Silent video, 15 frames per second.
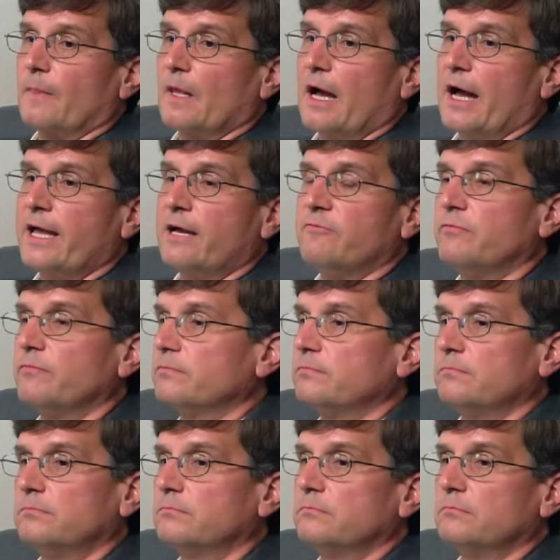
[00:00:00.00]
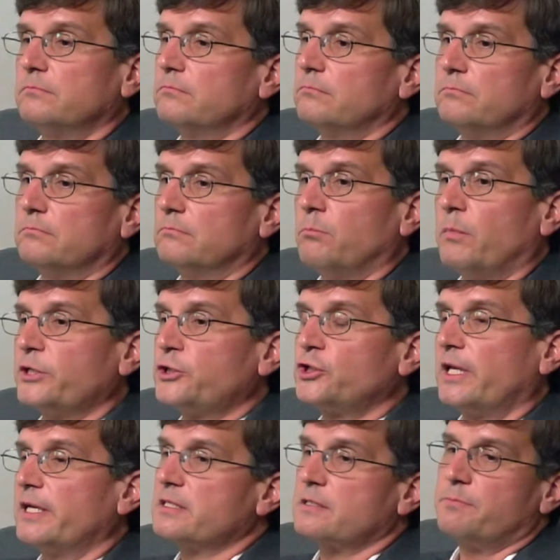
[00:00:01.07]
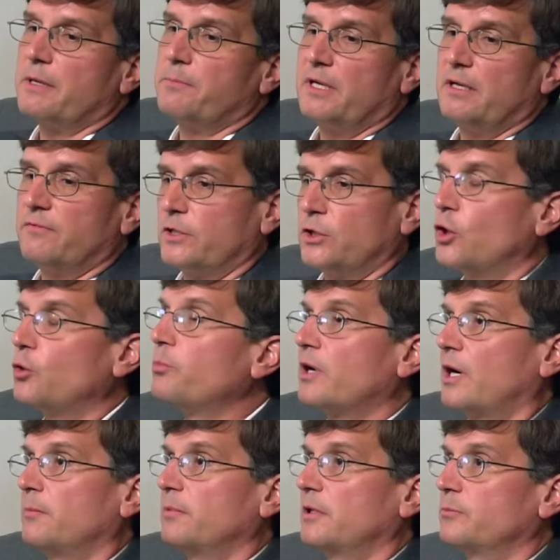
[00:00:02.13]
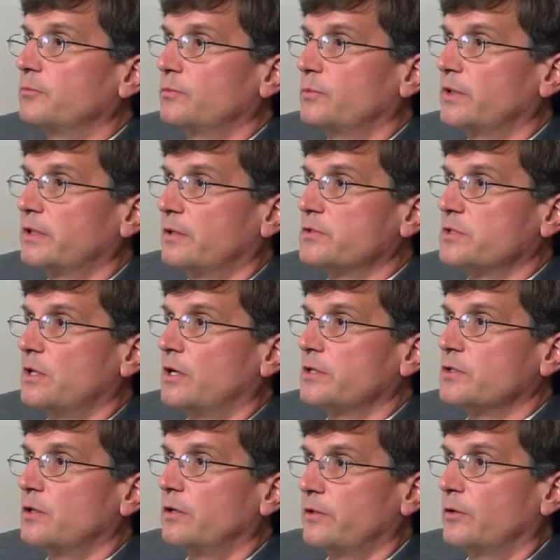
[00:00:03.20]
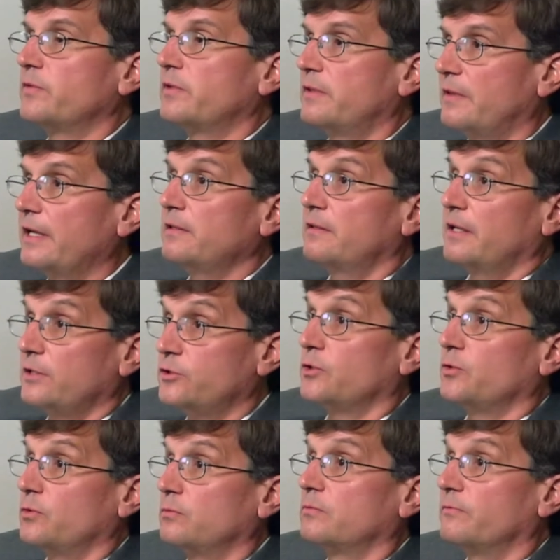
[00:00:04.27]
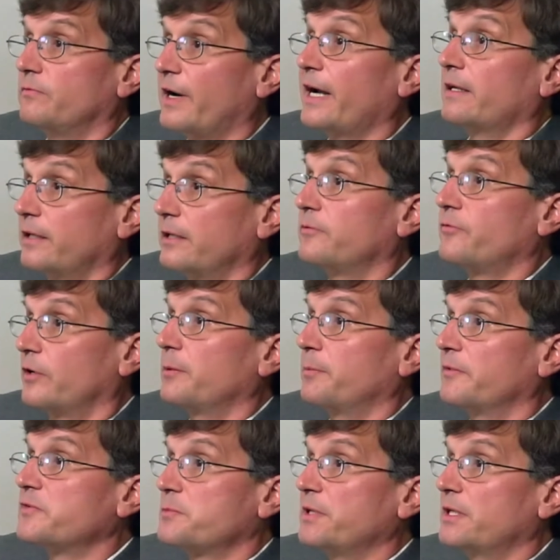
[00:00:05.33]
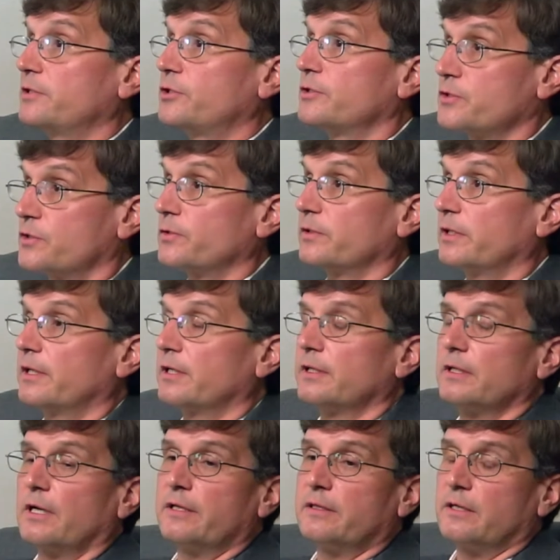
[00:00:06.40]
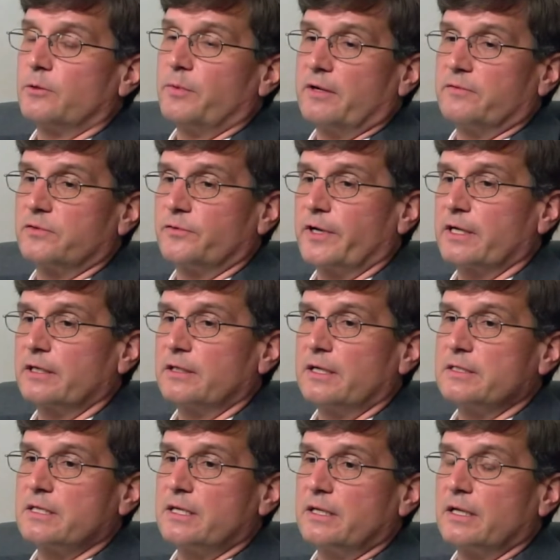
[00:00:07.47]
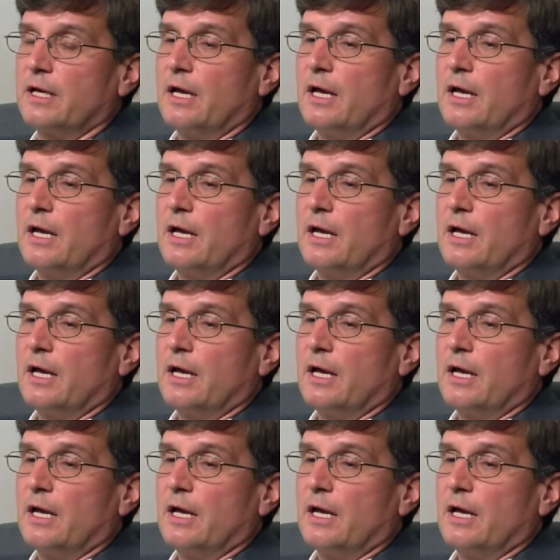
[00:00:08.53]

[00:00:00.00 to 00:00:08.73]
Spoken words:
have much less, maybe even no problem with those laws, although they do violate freedom of speech, certainly. I think we have to recognize that.